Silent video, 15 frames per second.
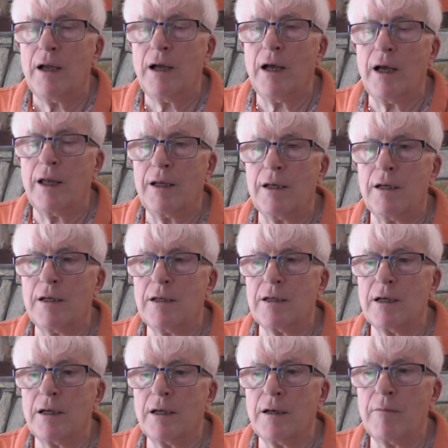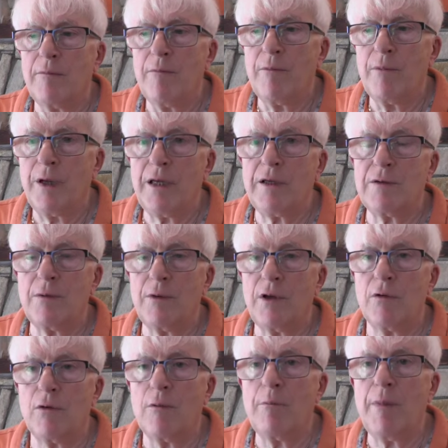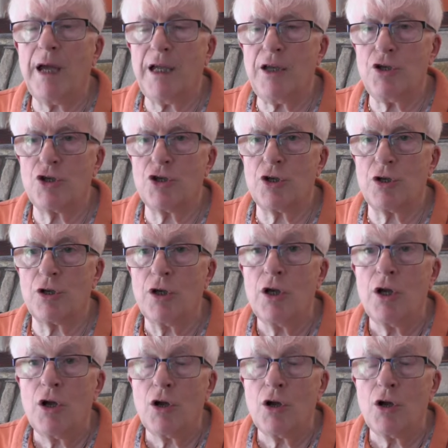And he's a major